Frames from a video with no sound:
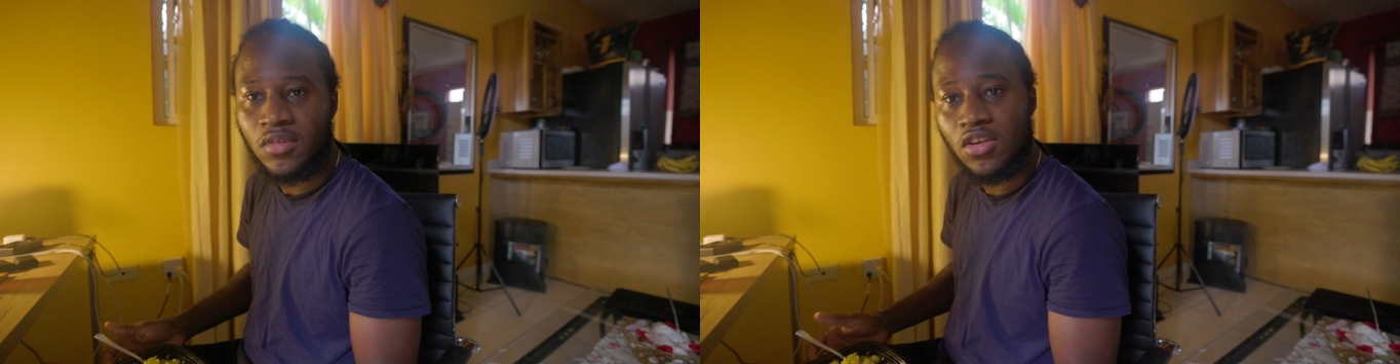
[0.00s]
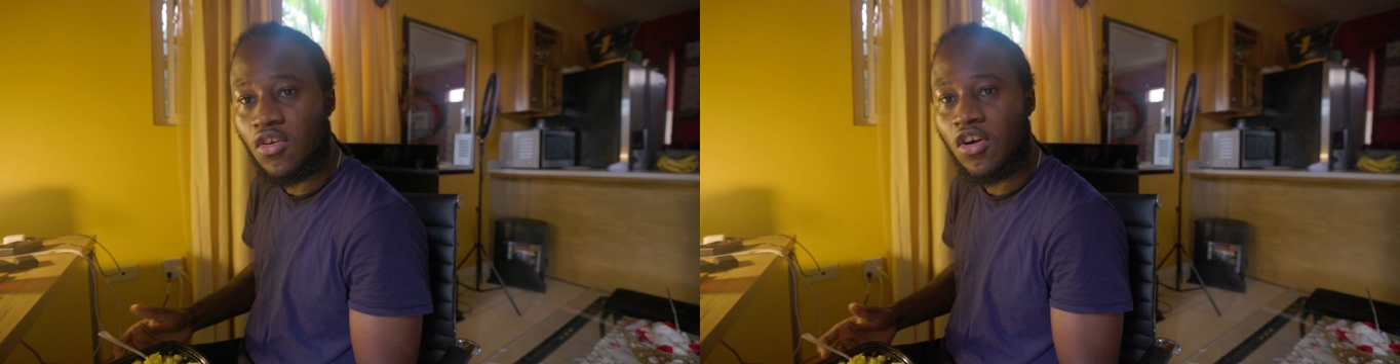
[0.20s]

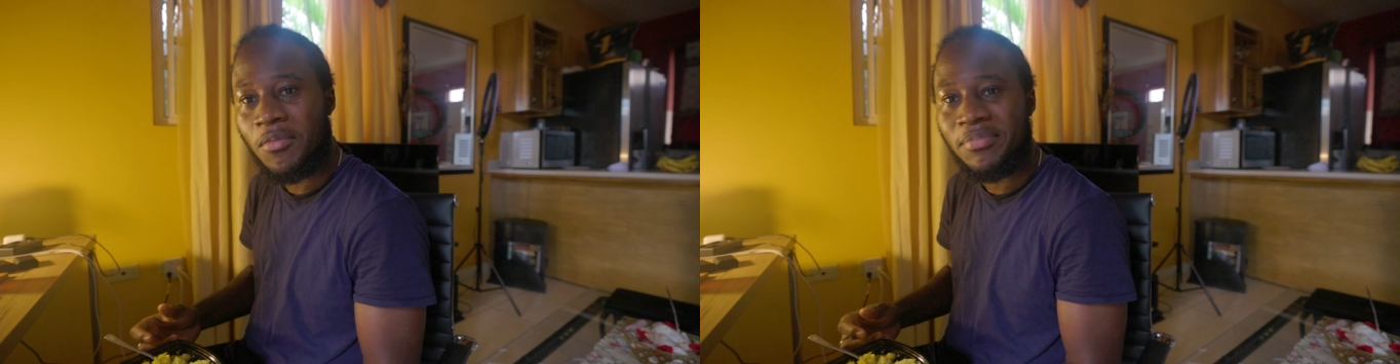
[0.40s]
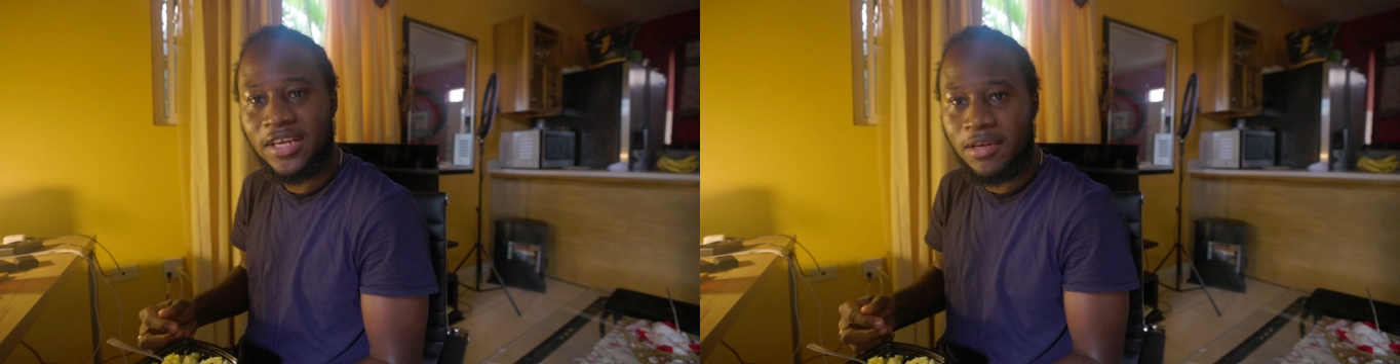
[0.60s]
Don't
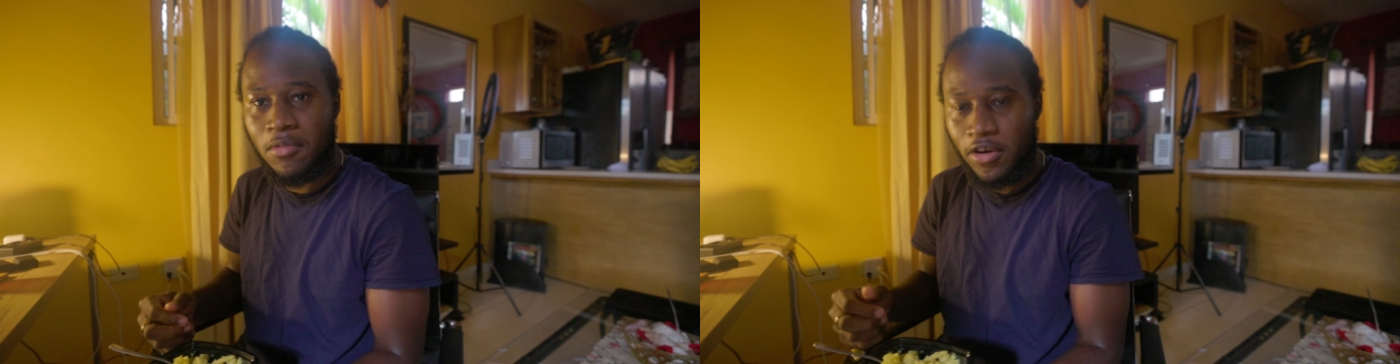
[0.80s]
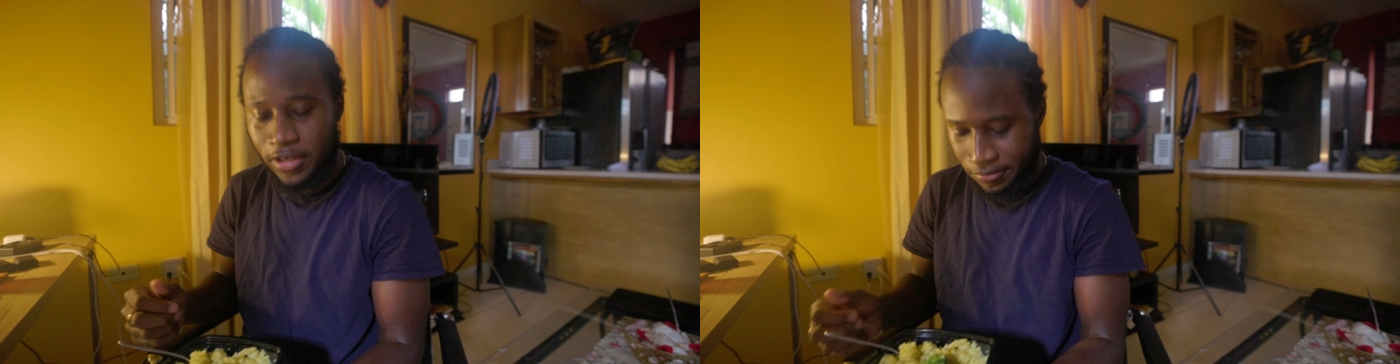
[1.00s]
complain
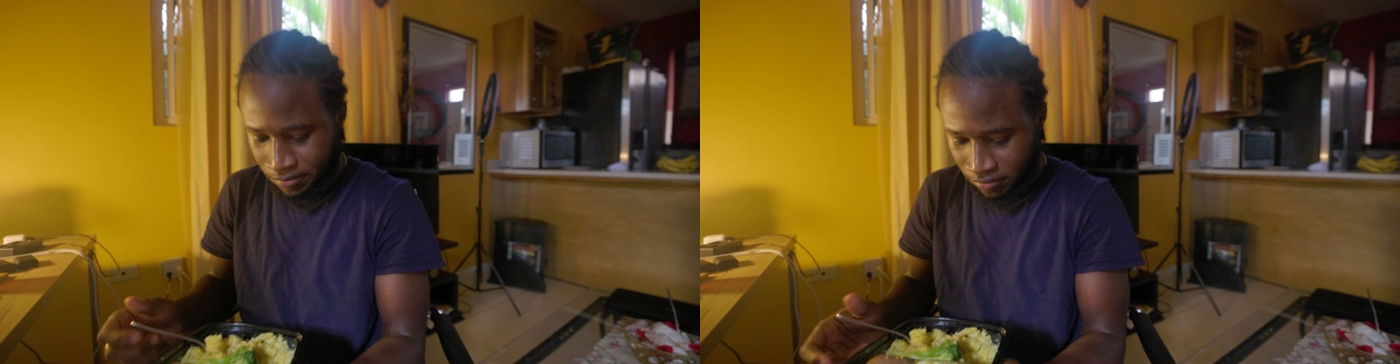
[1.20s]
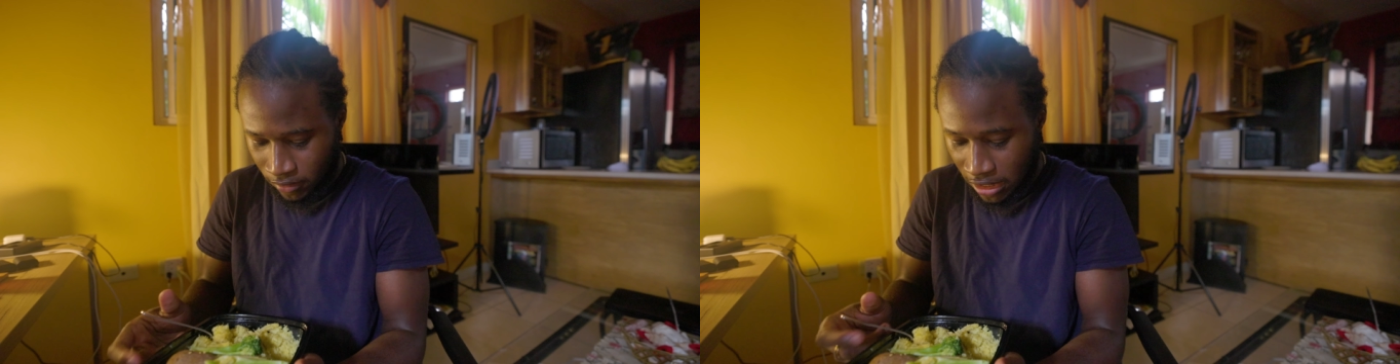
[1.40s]
about it.
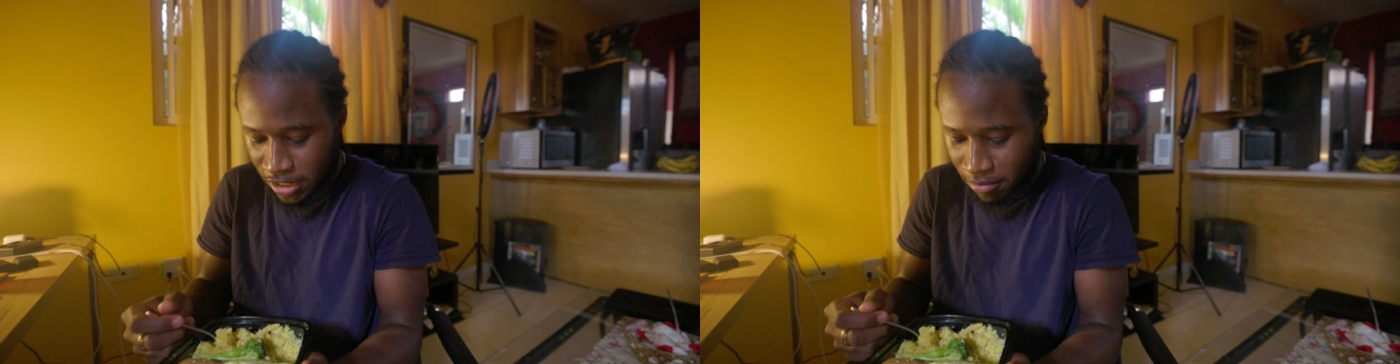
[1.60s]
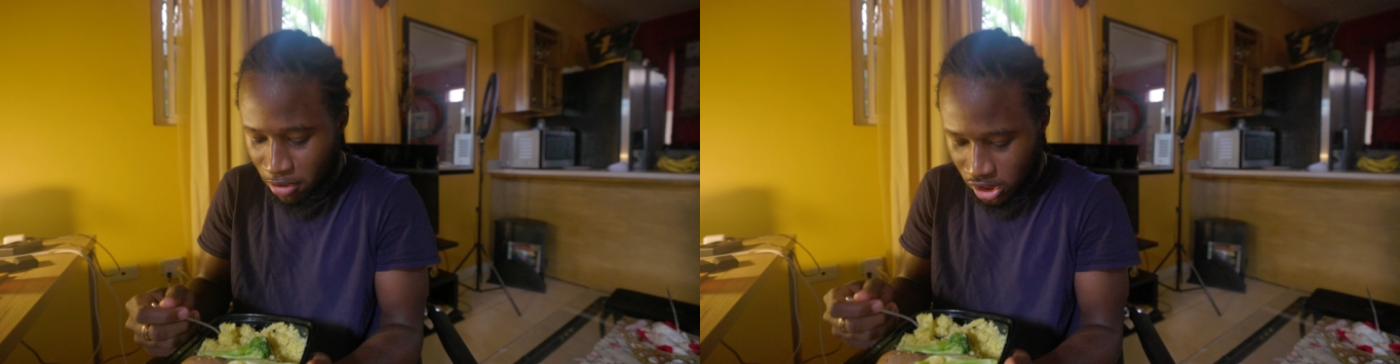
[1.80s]
Get
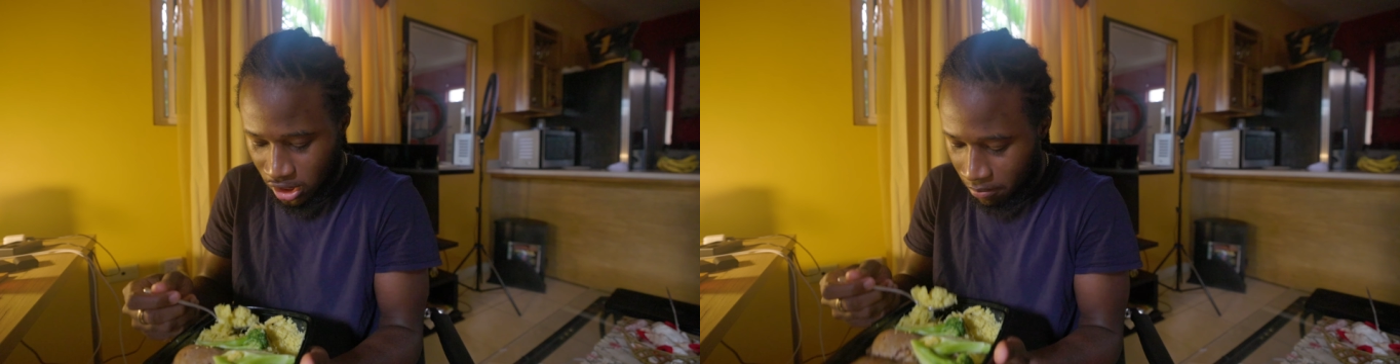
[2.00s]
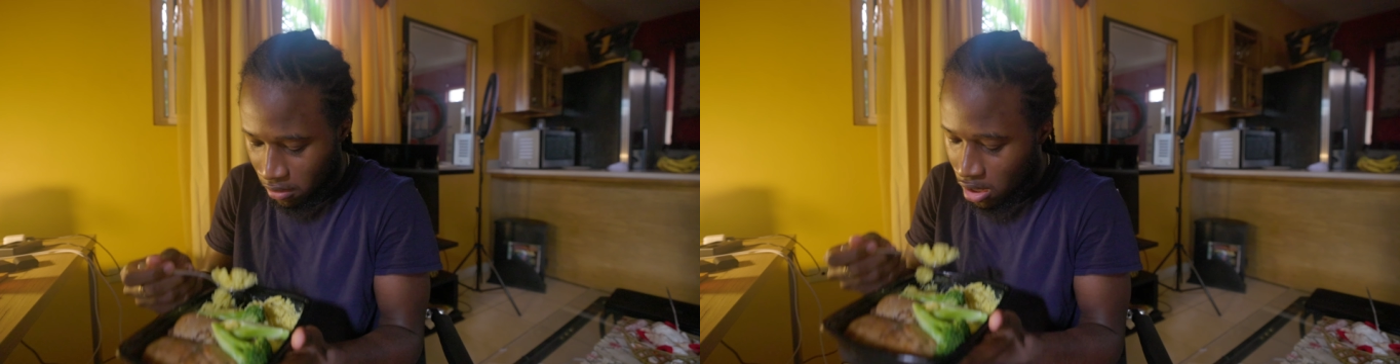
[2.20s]
your money up.